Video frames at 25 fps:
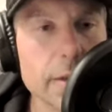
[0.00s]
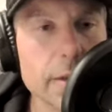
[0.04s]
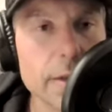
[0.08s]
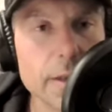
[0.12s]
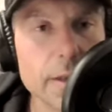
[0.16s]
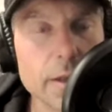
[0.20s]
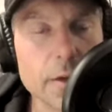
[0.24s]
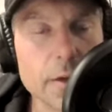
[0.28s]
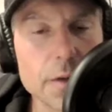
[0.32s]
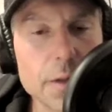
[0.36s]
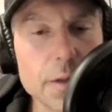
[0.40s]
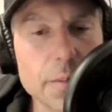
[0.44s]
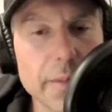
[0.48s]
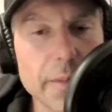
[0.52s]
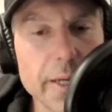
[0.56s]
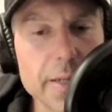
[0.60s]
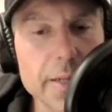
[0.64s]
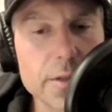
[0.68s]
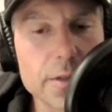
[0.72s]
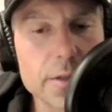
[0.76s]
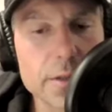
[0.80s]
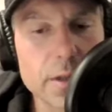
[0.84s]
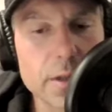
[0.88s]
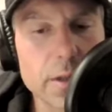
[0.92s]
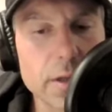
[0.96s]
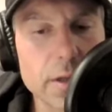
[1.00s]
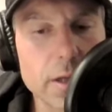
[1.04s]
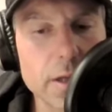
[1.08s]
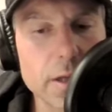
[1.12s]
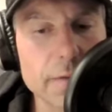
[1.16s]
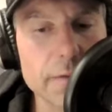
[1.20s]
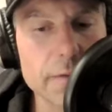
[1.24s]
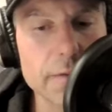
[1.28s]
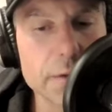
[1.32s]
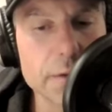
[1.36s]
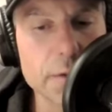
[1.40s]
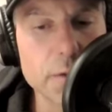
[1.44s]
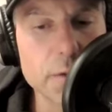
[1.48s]
You might start
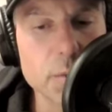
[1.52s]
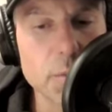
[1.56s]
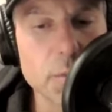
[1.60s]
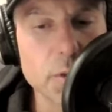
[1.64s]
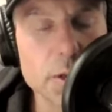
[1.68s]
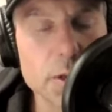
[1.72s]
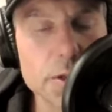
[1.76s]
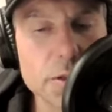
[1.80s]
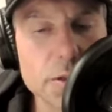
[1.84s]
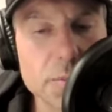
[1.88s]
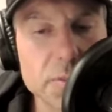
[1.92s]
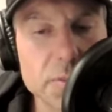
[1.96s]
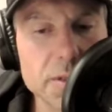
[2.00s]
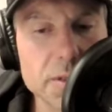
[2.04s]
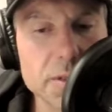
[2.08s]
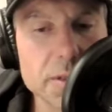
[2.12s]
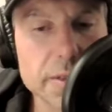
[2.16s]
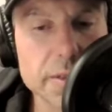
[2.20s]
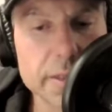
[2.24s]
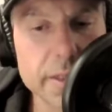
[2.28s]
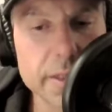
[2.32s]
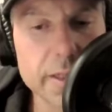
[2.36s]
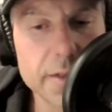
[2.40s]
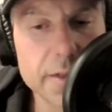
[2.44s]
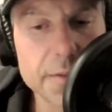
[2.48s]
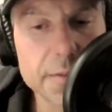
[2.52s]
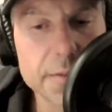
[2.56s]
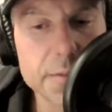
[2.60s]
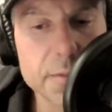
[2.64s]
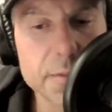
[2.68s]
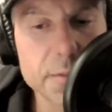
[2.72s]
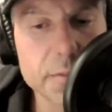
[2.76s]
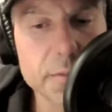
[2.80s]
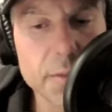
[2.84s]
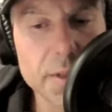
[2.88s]
off doing push-ups and sit-ups,